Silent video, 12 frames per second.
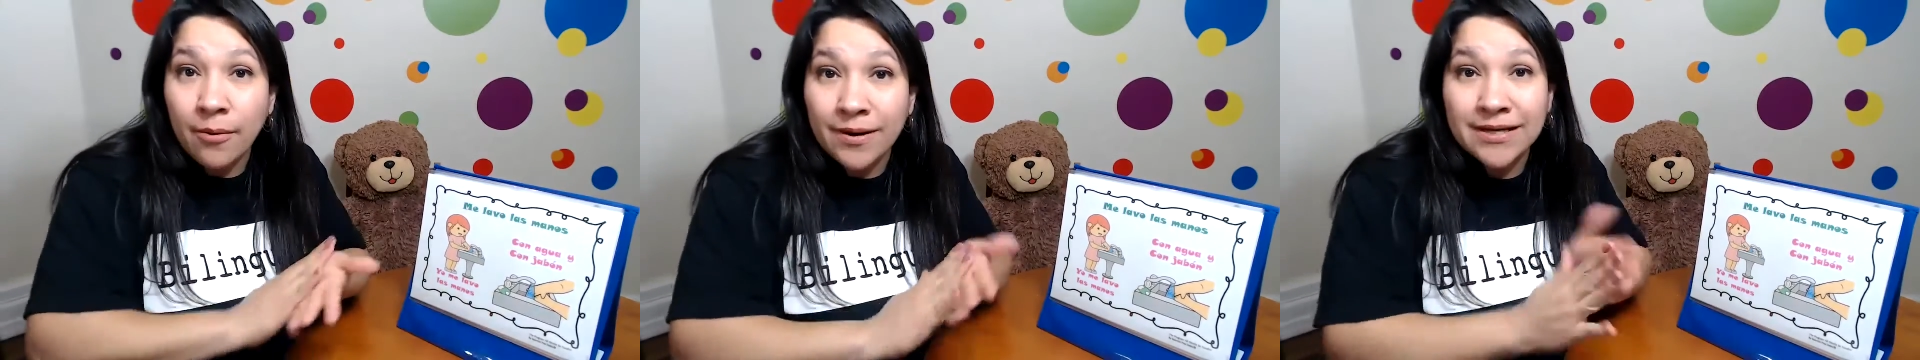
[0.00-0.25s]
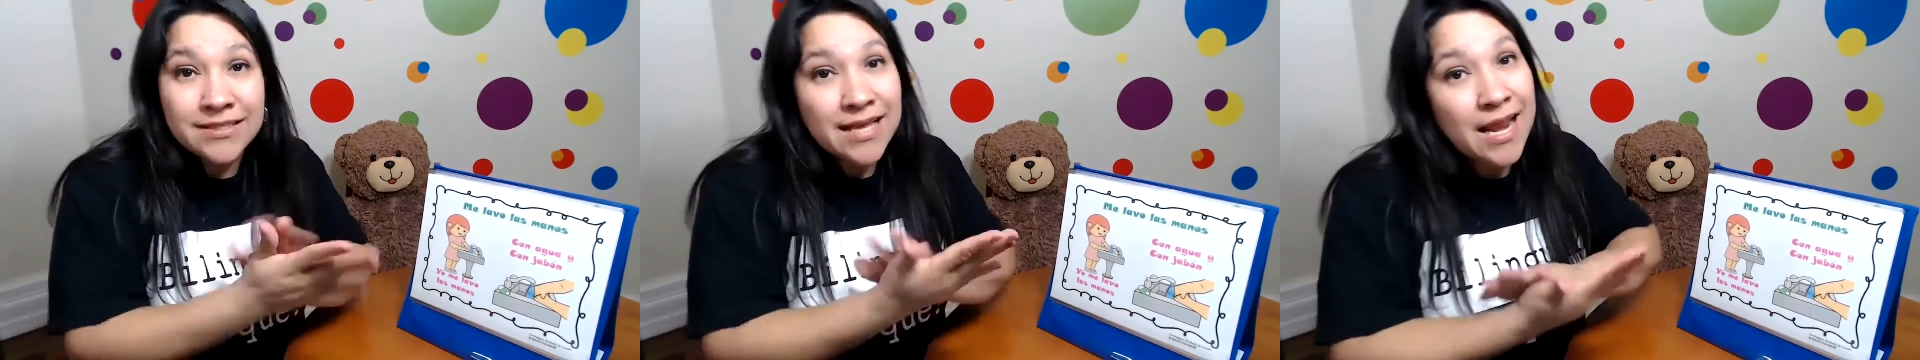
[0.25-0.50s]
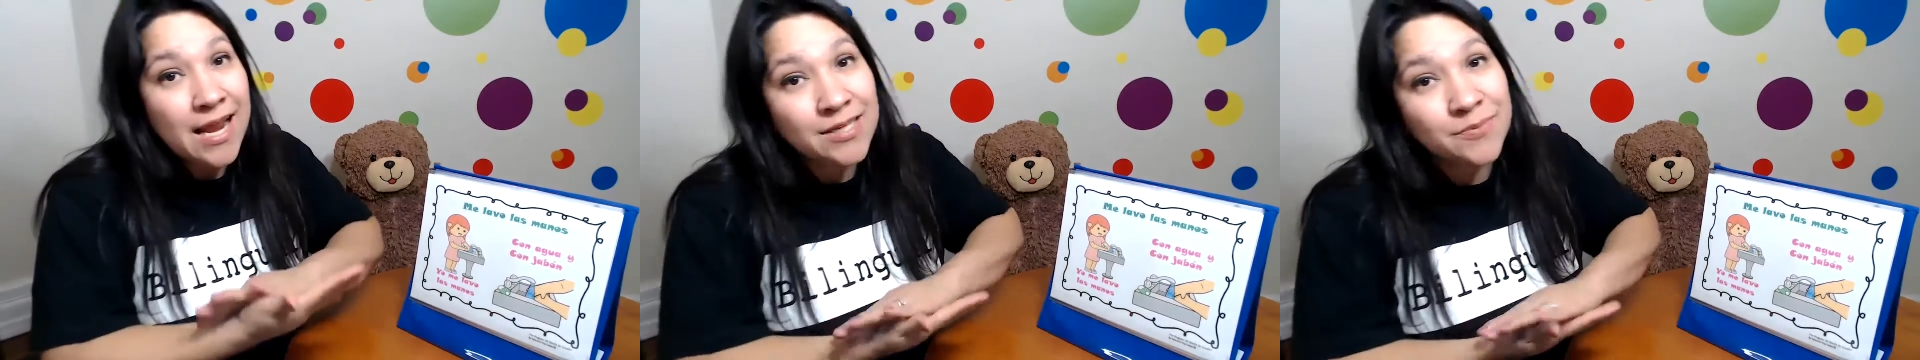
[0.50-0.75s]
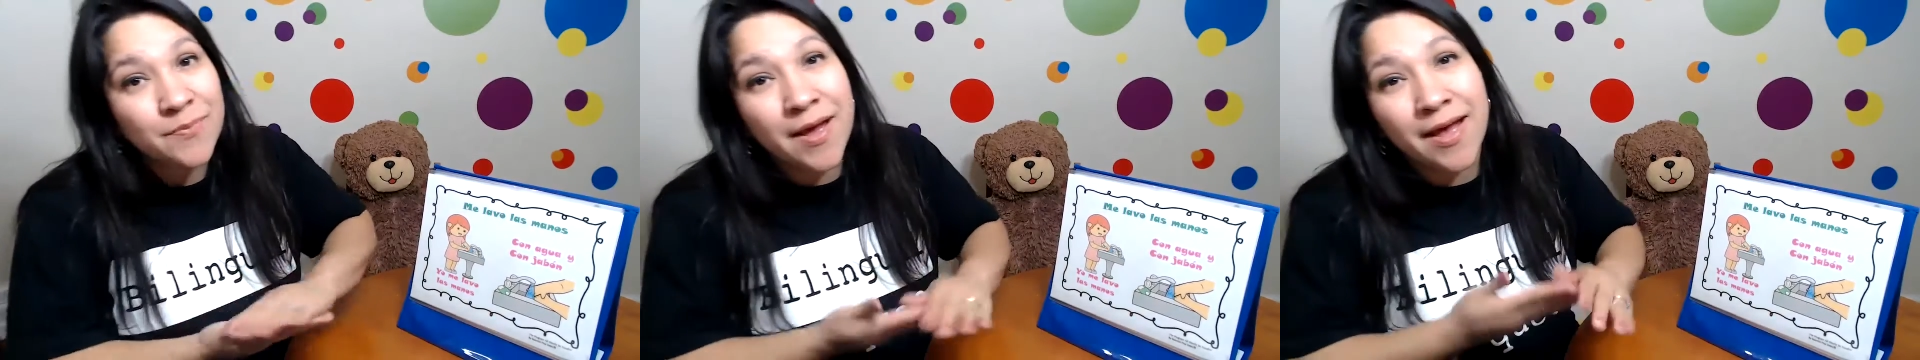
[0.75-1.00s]
Speaker 1: lavarse
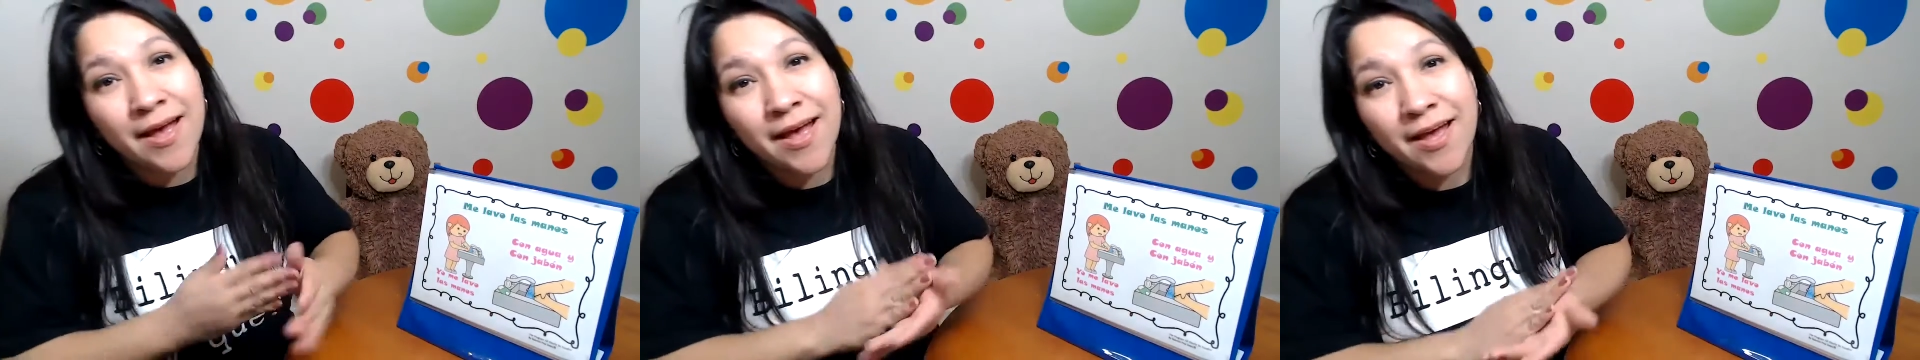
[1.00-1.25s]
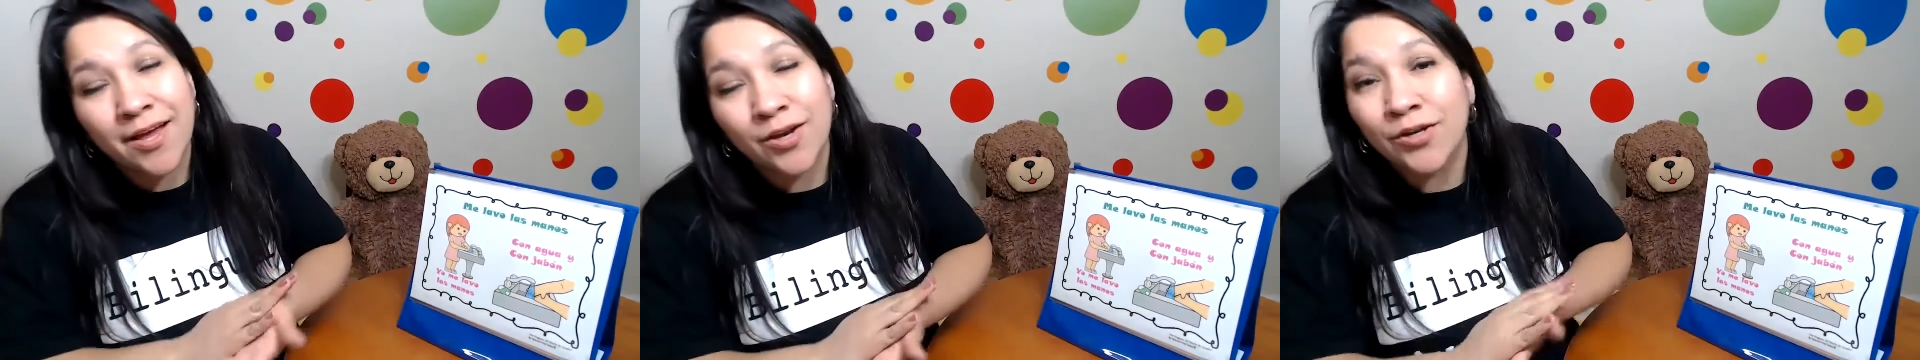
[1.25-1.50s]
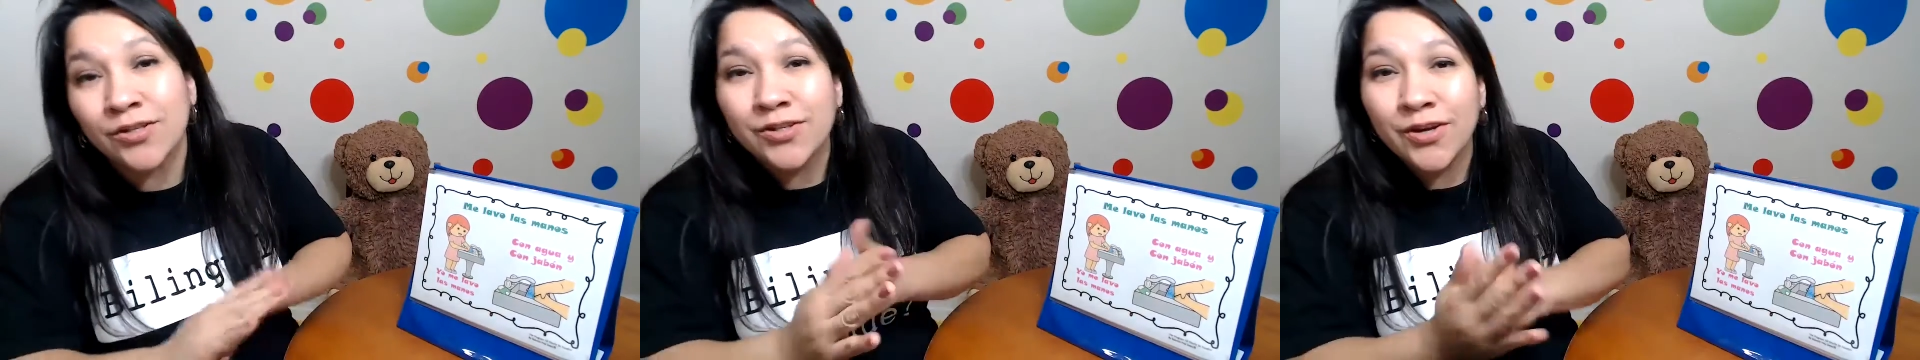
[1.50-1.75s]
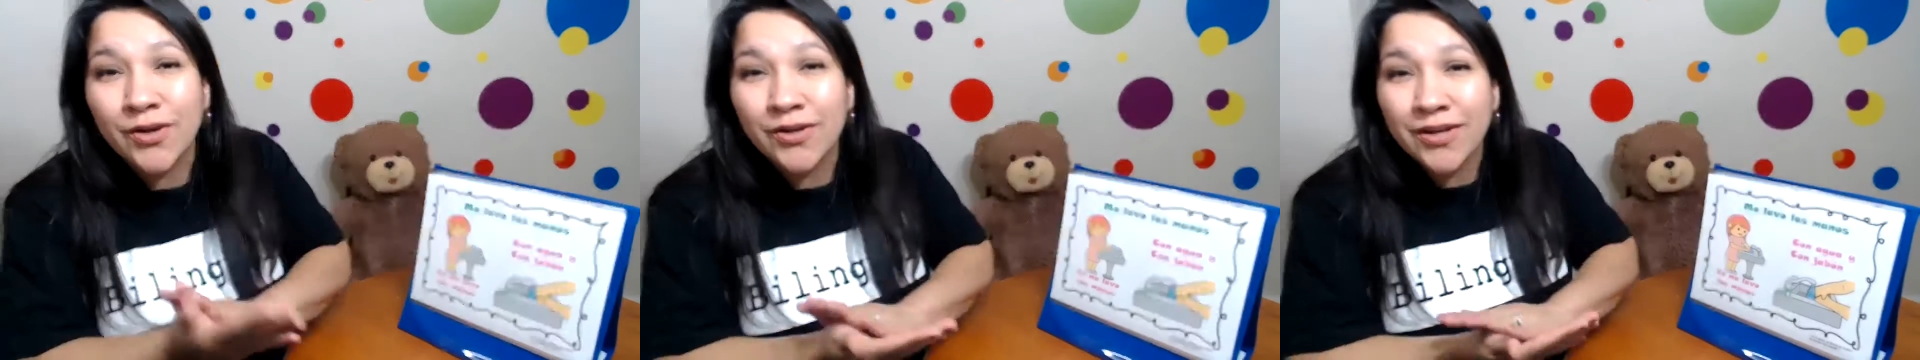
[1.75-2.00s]
las
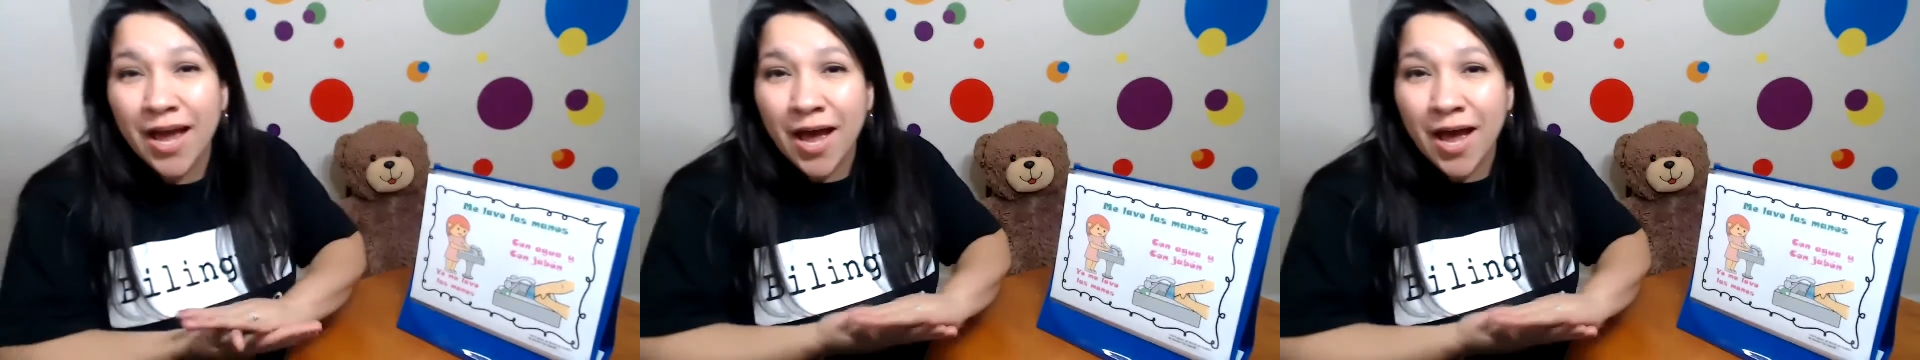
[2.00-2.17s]
manos con